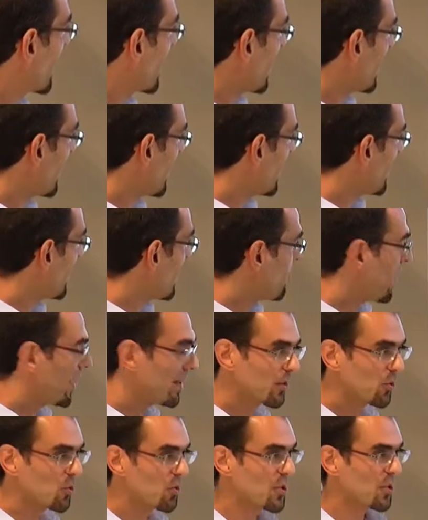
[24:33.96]
They
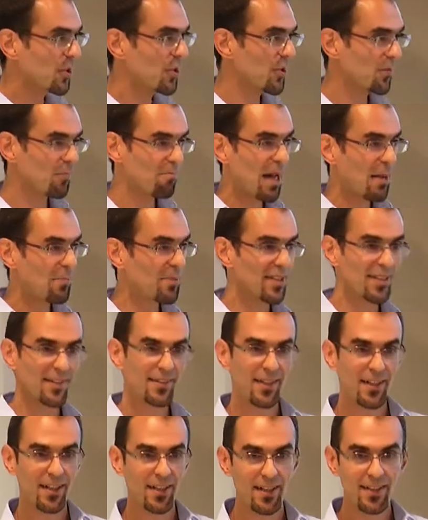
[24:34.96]
meant to sort of map the
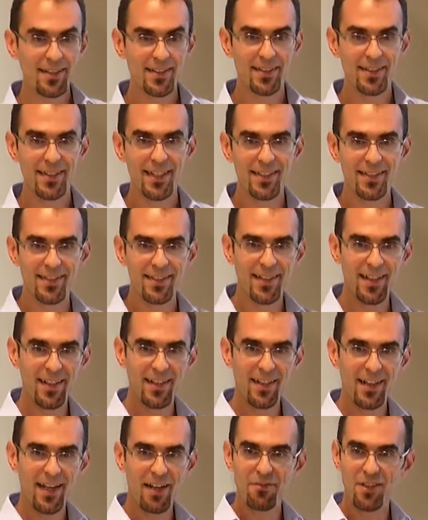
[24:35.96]
entire internet
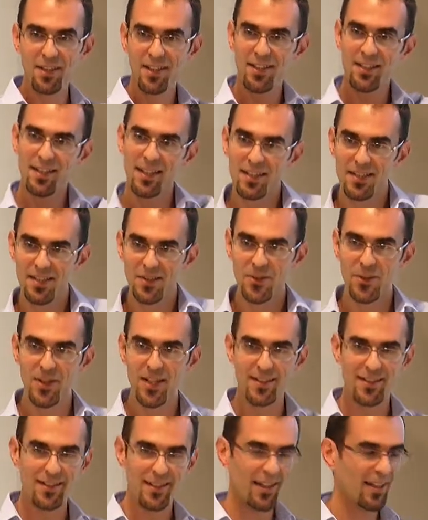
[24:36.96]
and have an index to
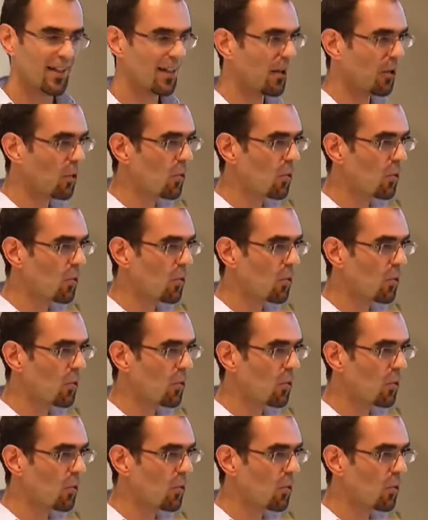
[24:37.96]
it and a